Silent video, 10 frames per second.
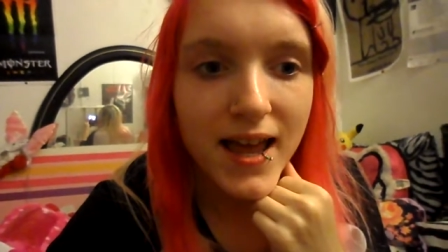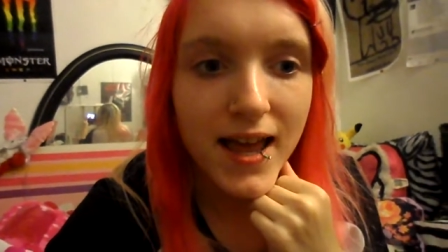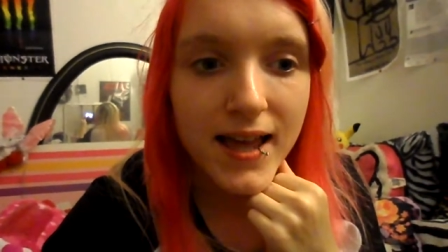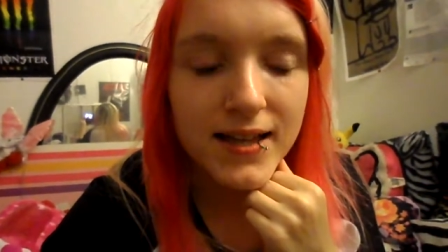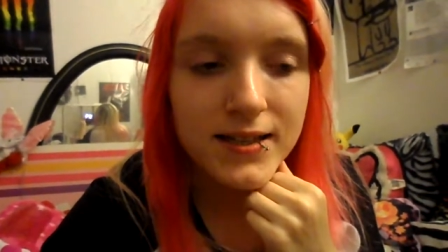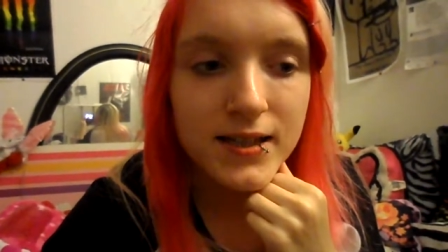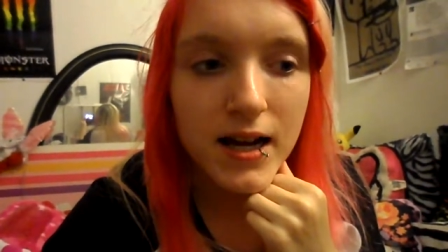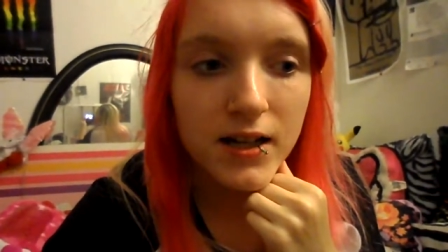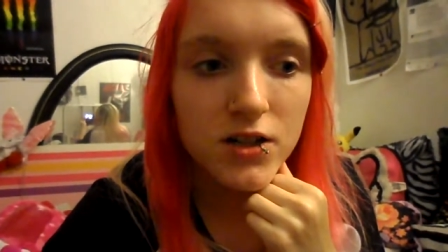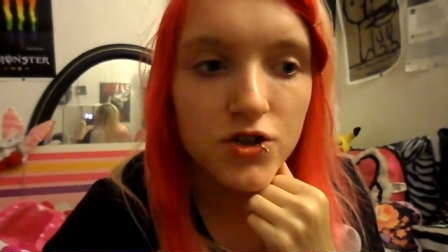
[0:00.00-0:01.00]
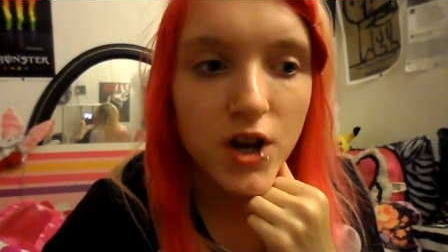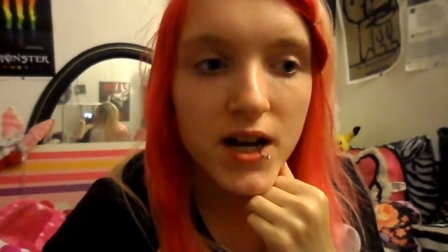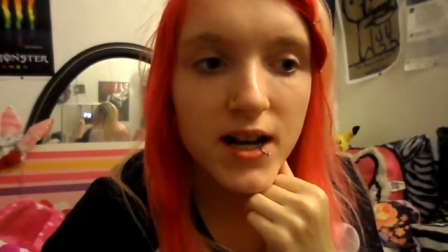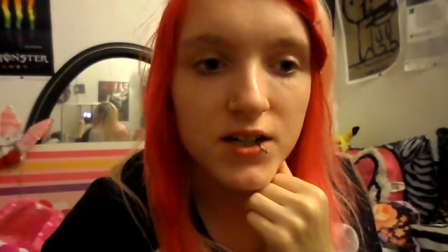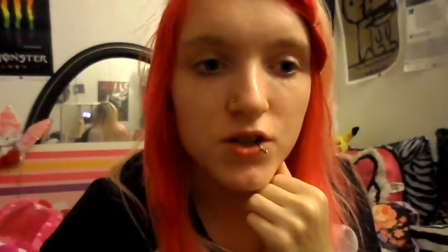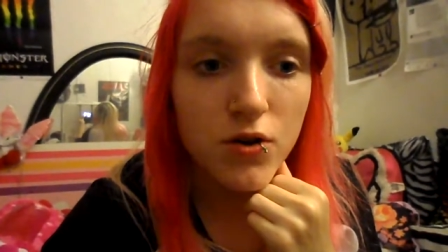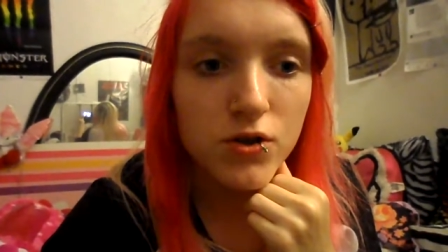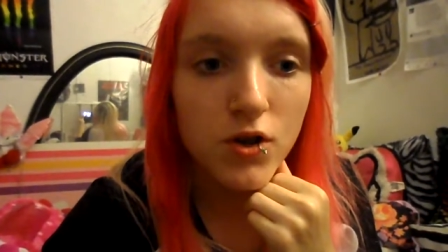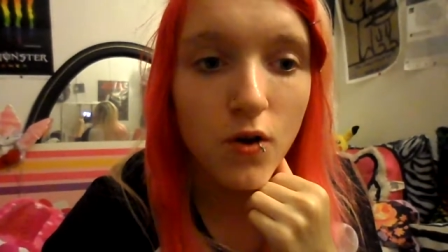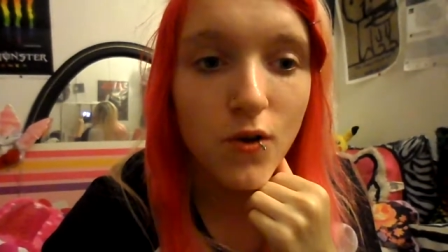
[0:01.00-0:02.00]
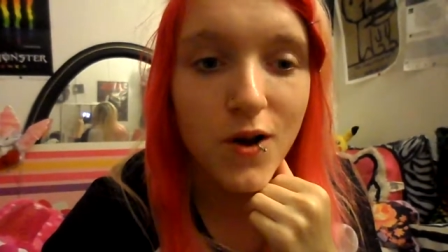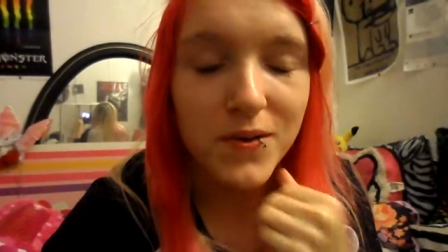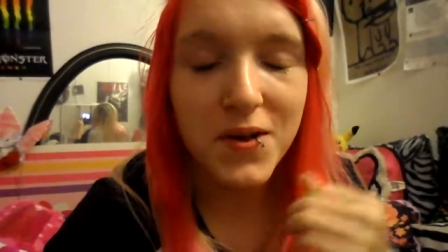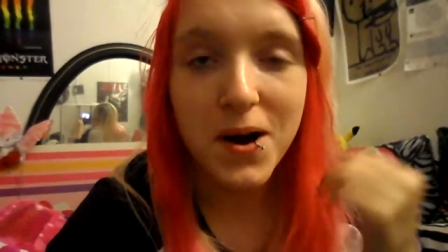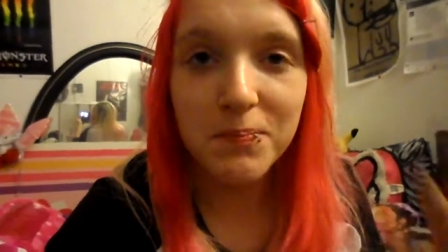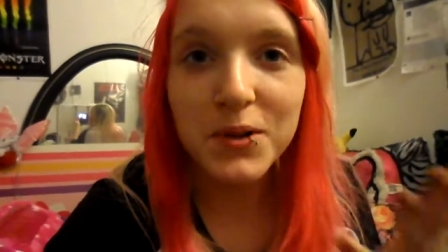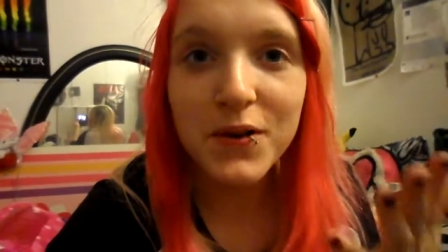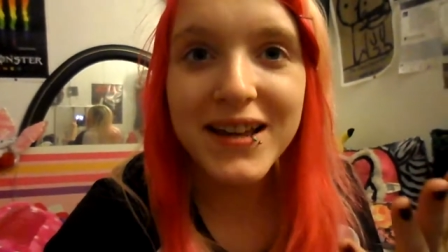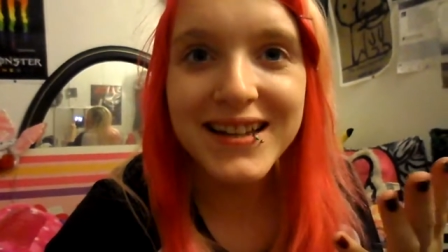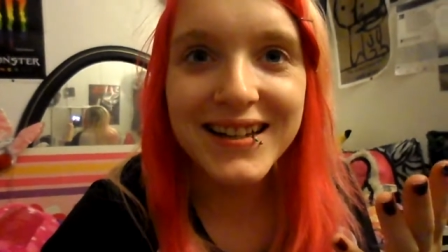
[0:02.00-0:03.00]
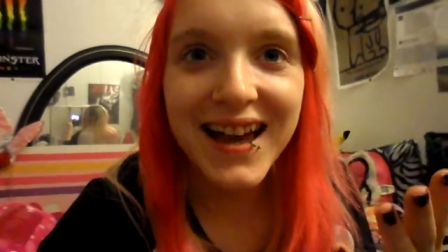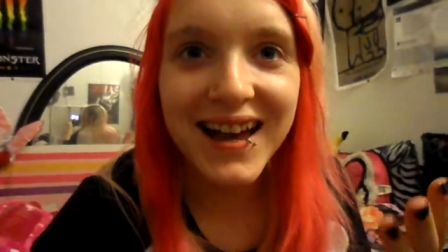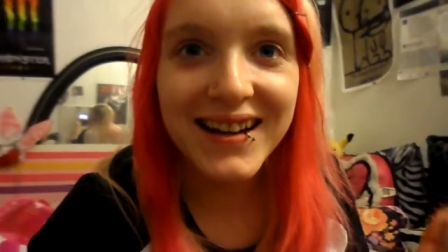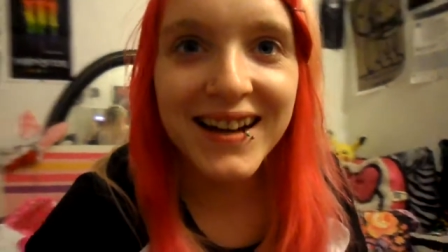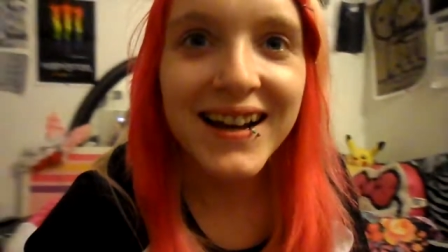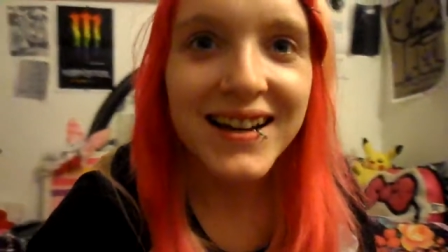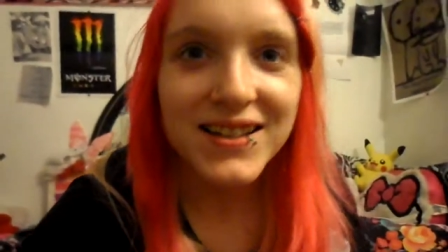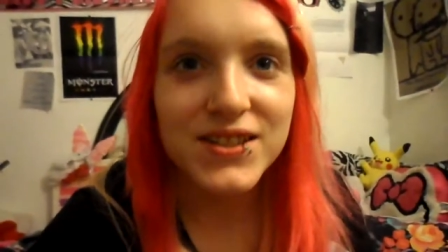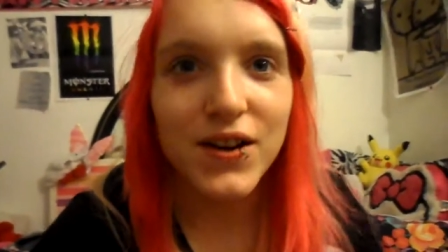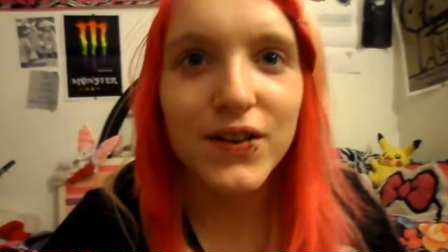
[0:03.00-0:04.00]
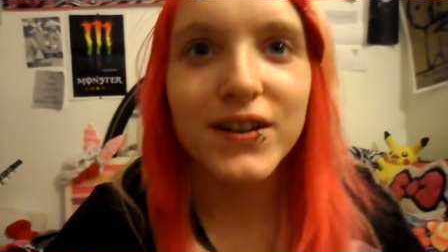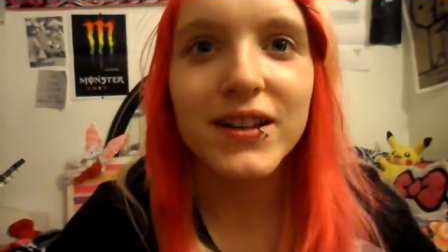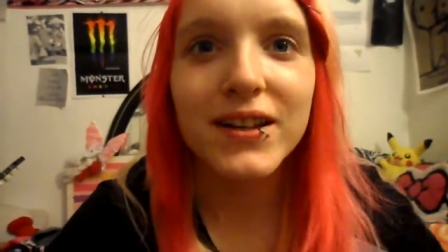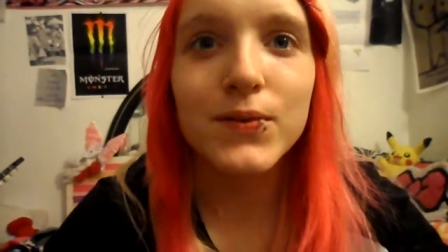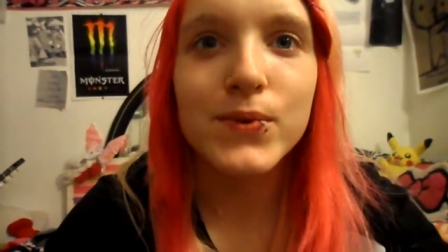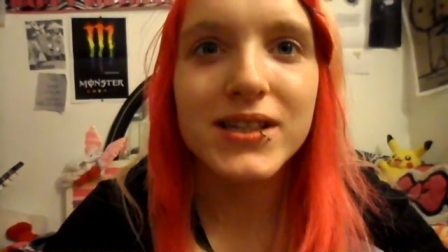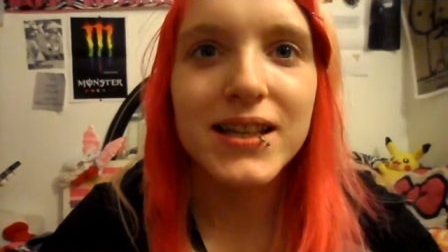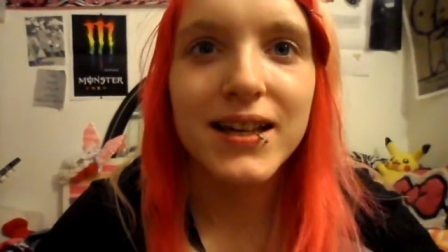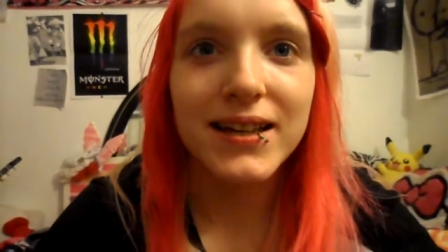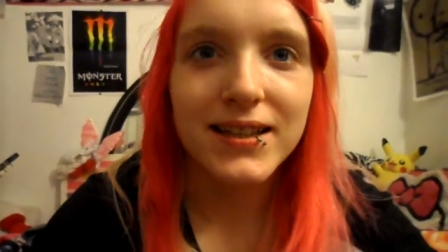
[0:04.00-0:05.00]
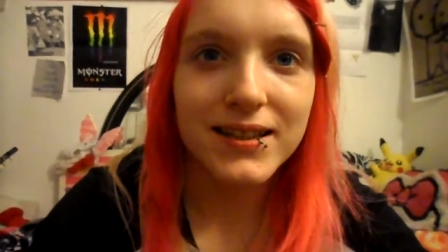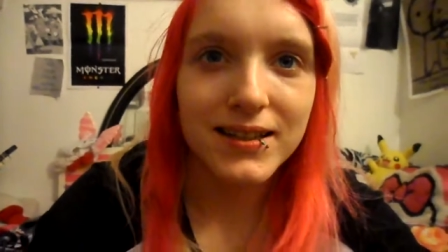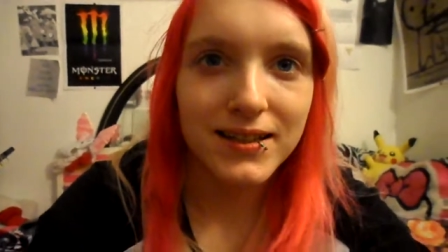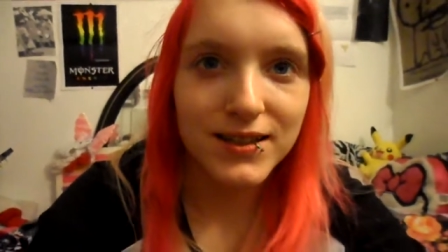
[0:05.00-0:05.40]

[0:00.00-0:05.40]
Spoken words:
And I'm gonna try not to go so long without uploading again. Sorry it was like